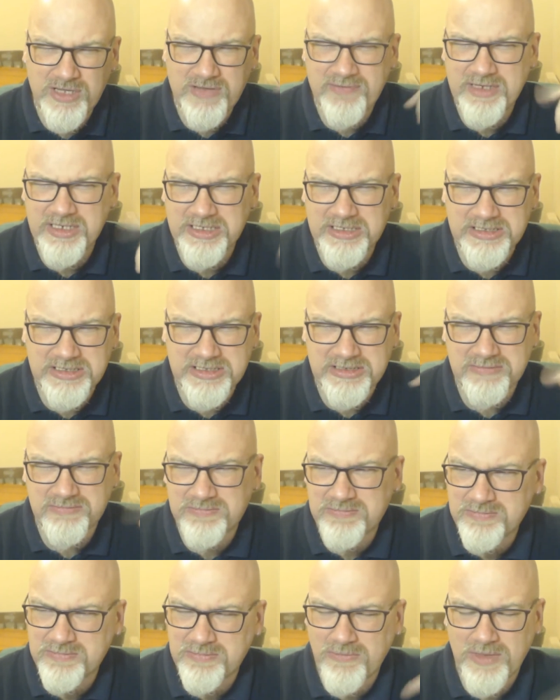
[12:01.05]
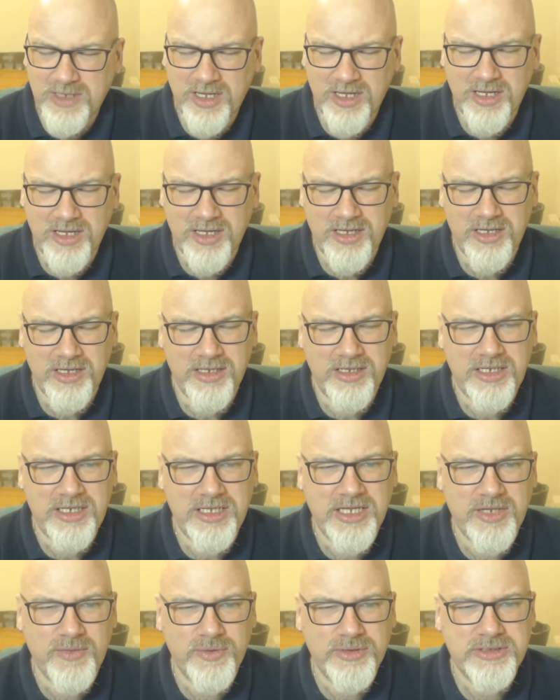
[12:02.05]
previous
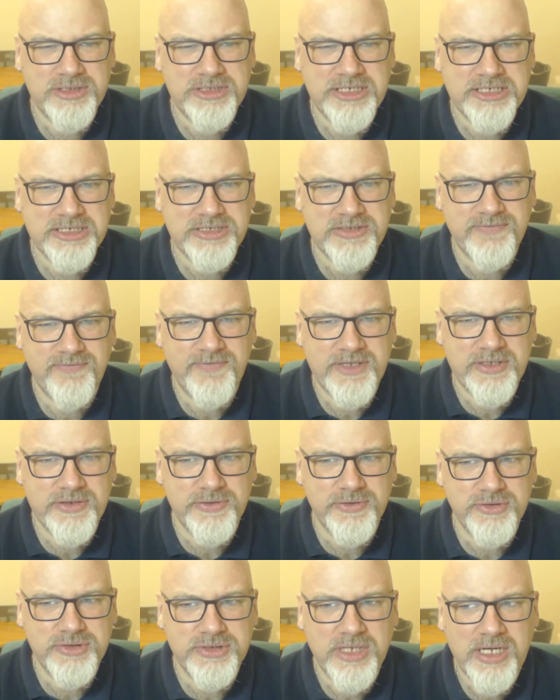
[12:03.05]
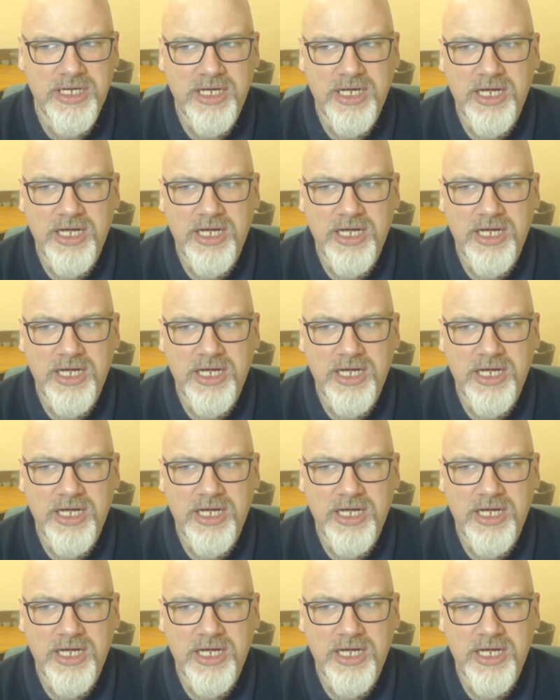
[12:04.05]
e-liquid tasting videos,